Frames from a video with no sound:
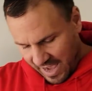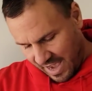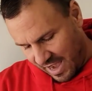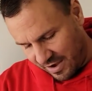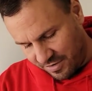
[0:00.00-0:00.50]

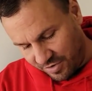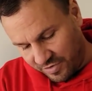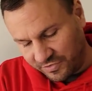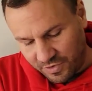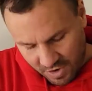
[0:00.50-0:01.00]
And there
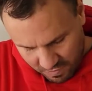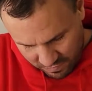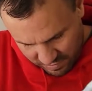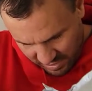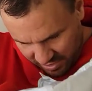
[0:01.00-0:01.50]
is a note,
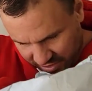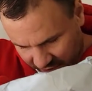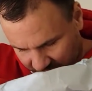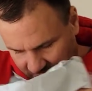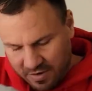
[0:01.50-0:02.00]
I
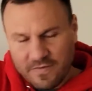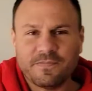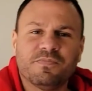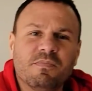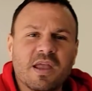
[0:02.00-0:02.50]
think,
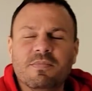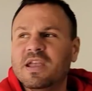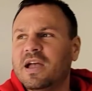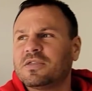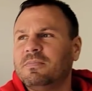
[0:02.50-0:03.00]

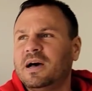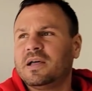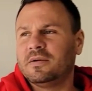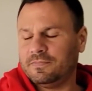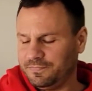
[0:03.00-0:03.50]
maybe at the
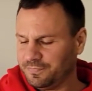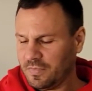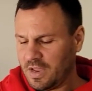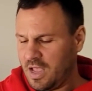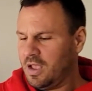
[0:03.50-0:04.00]
bottom.
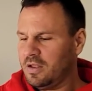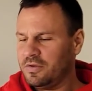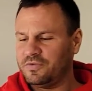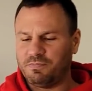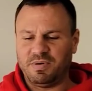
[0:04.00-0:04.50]

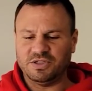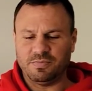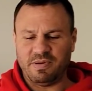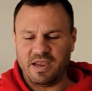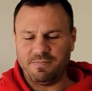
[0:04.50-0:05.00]
There's a bunch
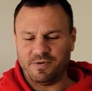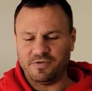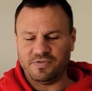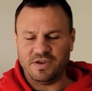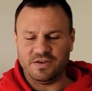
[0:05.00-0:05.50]
of
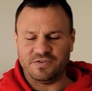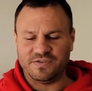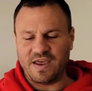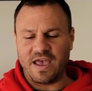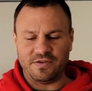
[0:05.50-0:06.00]
papers. It
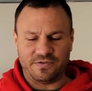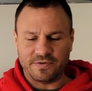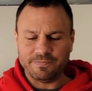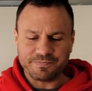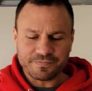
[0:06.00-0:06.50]
says,
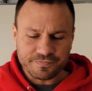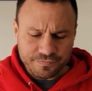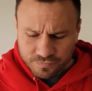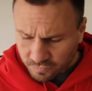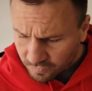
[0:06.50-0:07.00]

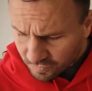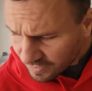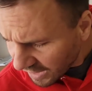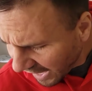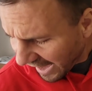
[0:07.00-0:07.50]

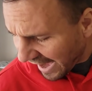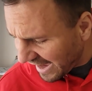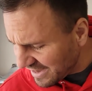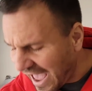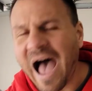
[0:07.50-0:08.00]

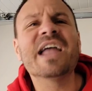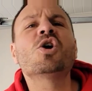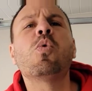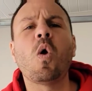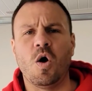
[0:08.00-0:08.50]
and I
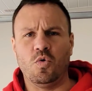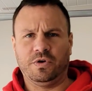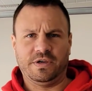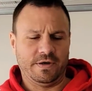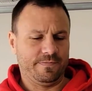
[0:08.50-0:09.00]
quote.
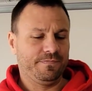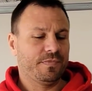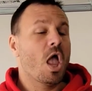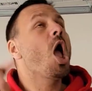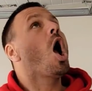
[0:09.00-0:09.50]
Captain
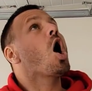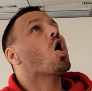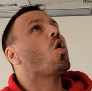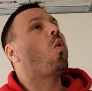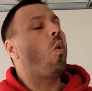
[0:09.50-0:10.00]

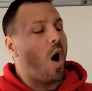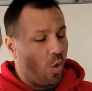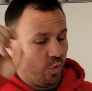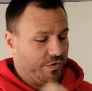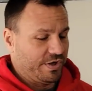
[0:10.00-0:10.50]
Fumblenuts quote,
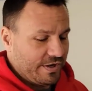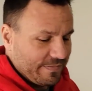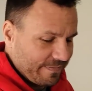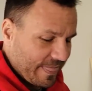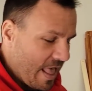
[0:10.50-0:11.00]
drops the
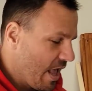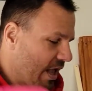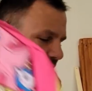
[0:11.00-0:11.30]
notes.